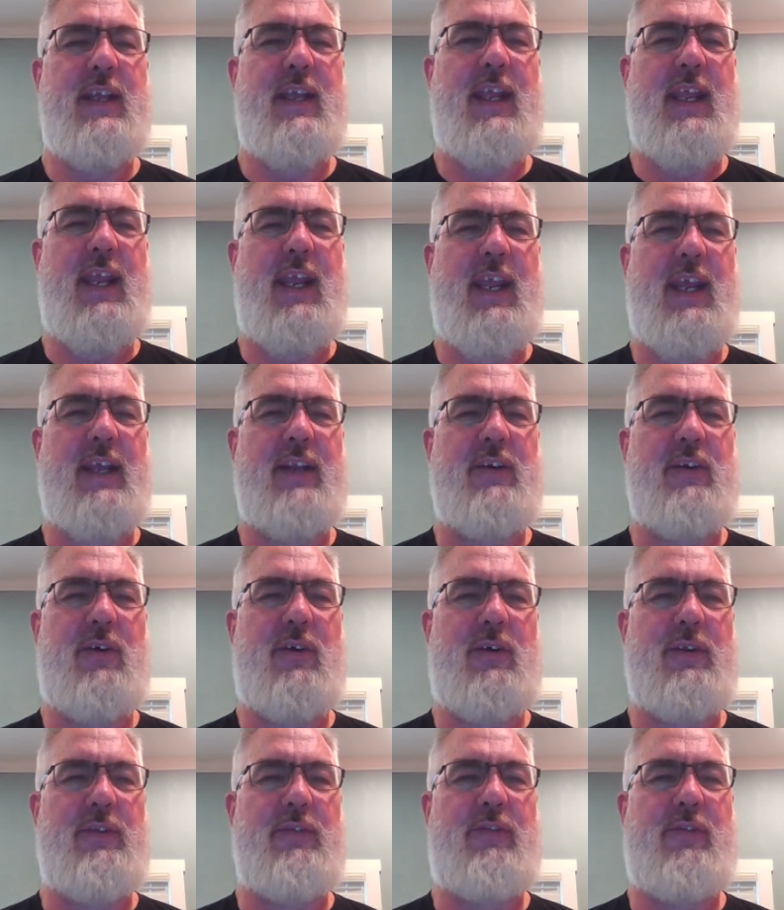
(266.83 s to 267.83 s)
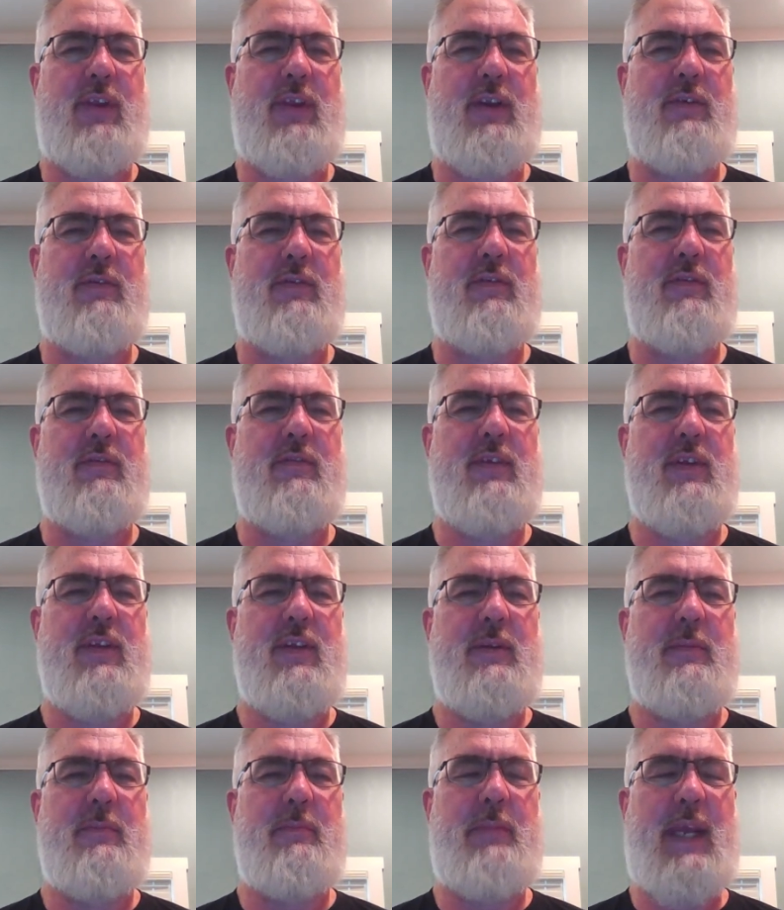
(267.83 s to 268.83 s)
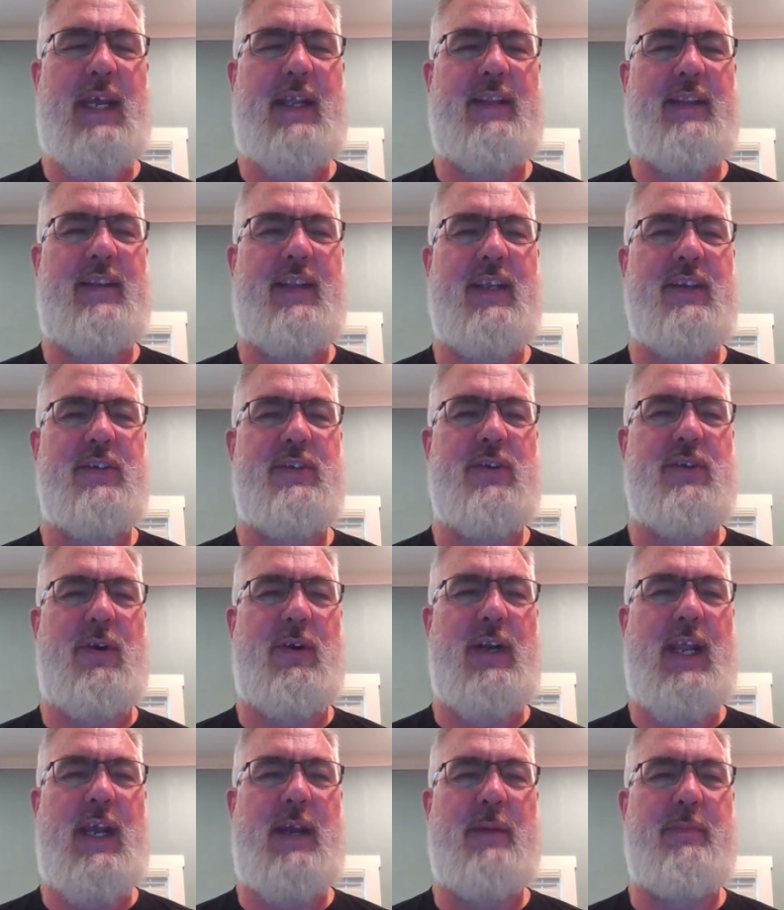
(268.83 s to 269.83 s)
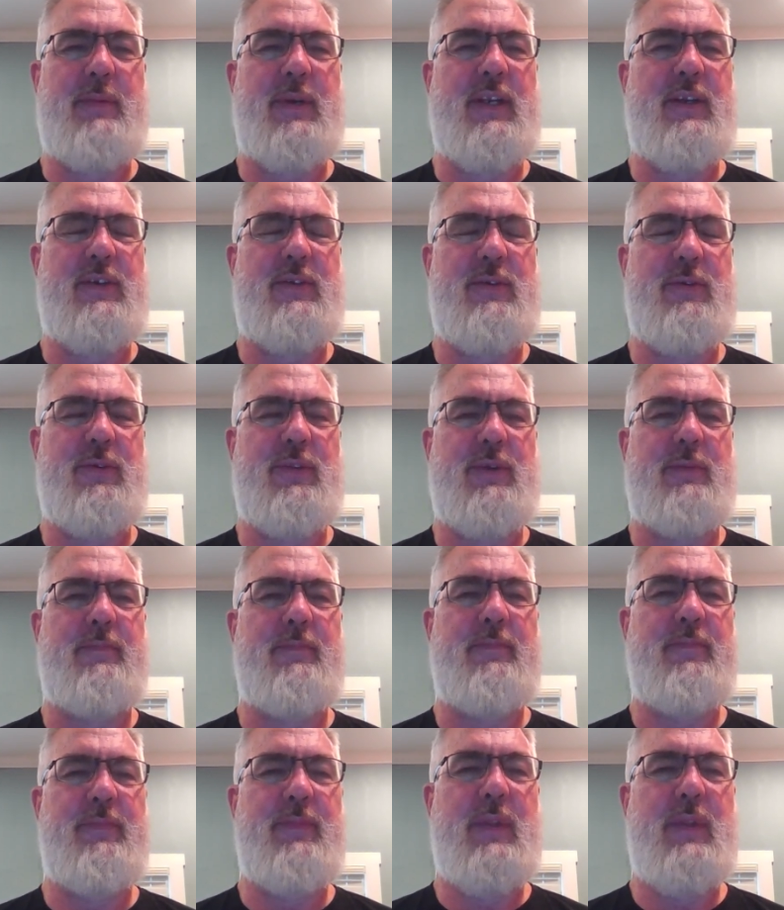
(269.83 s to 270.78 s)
and all of a sudden bad things start happening to them.